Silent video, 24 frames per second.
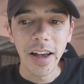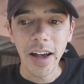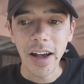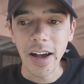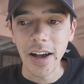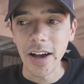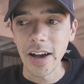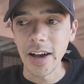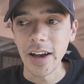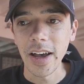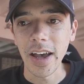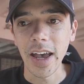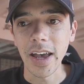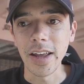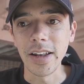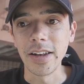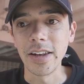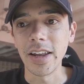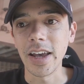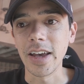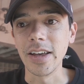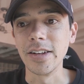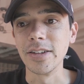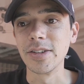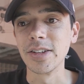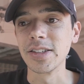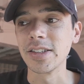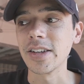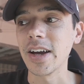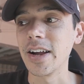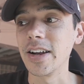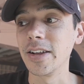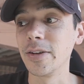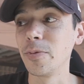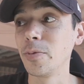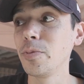and
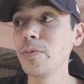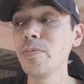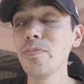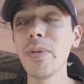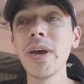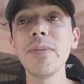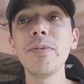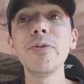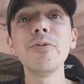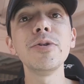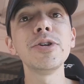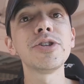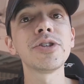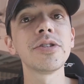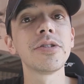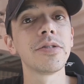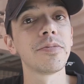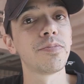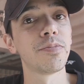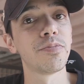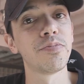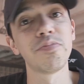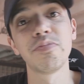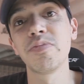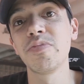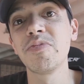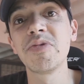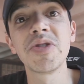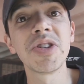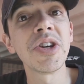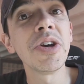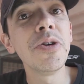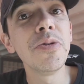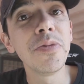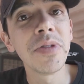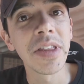decided maybe we should
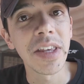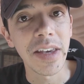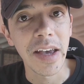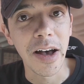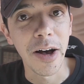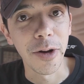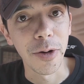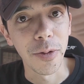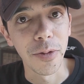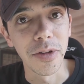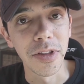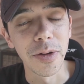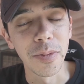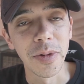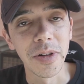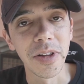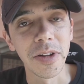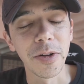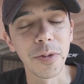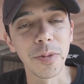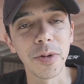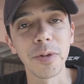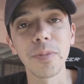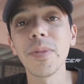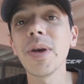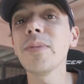tune the algorithm a little bit.